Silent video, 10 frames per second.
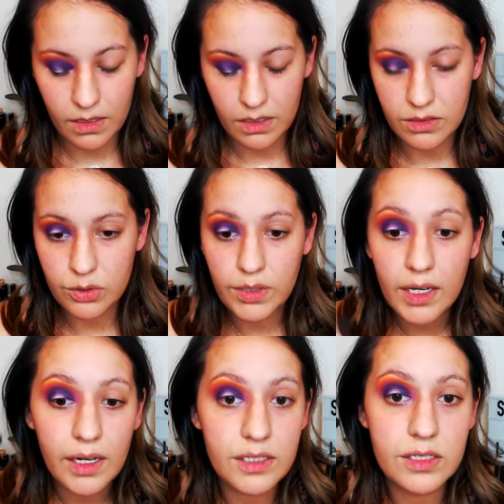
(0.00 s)
So that
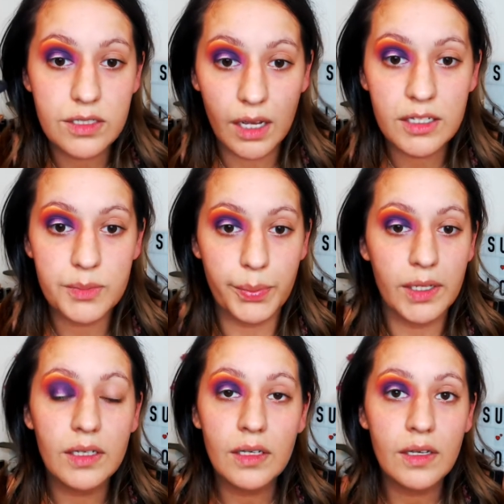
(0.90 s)
kind of sucks,
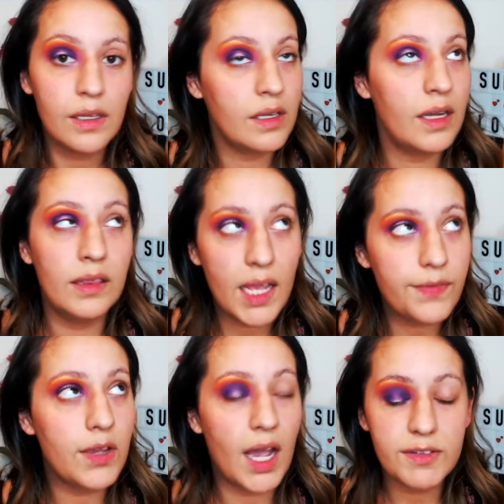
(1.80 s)
but in
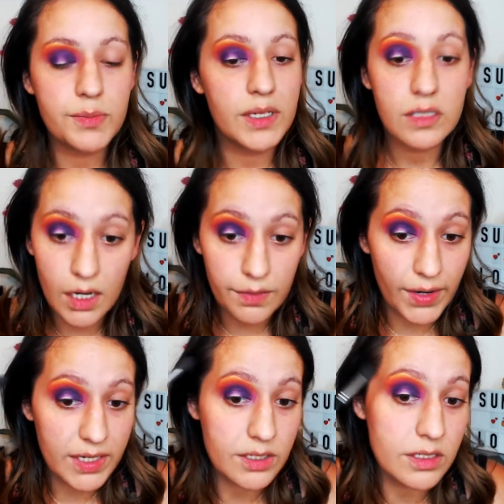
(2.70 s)
life you have to make
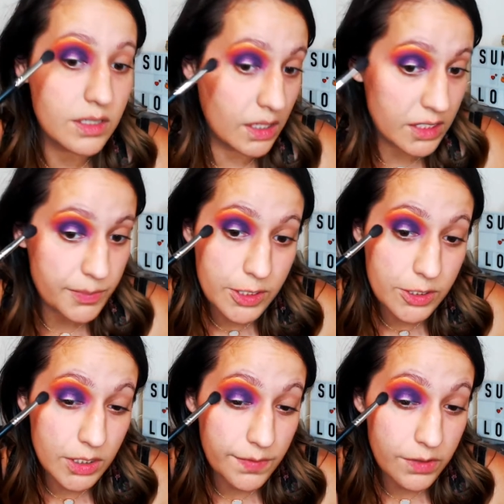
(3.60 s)
sacrifices, and
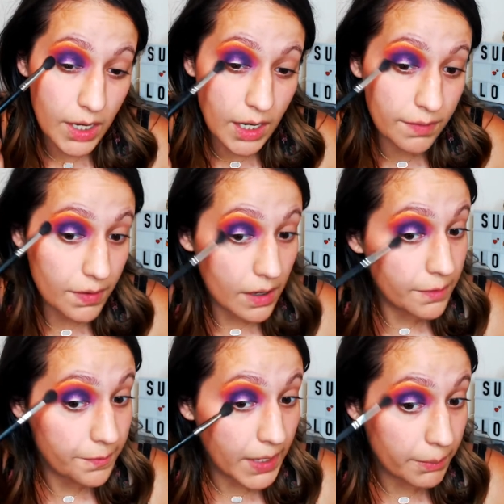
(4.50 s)
especially if you have a
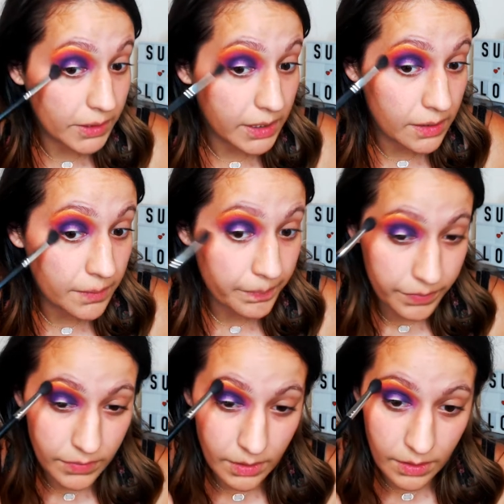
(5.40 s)
family,
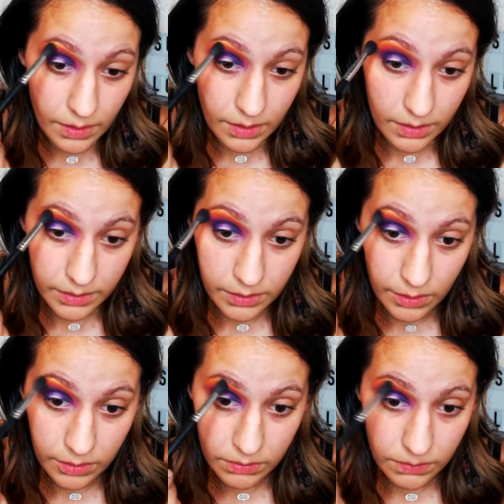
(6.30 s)
you
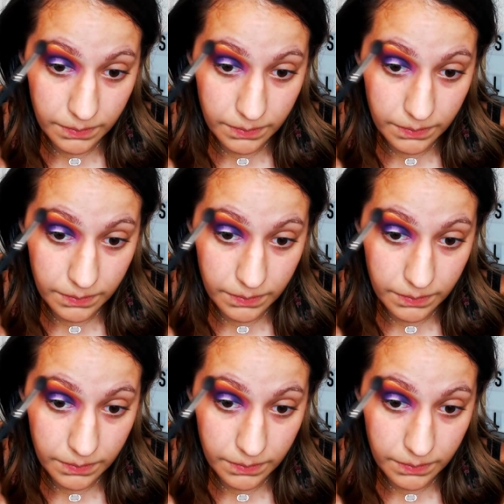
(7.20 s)
know.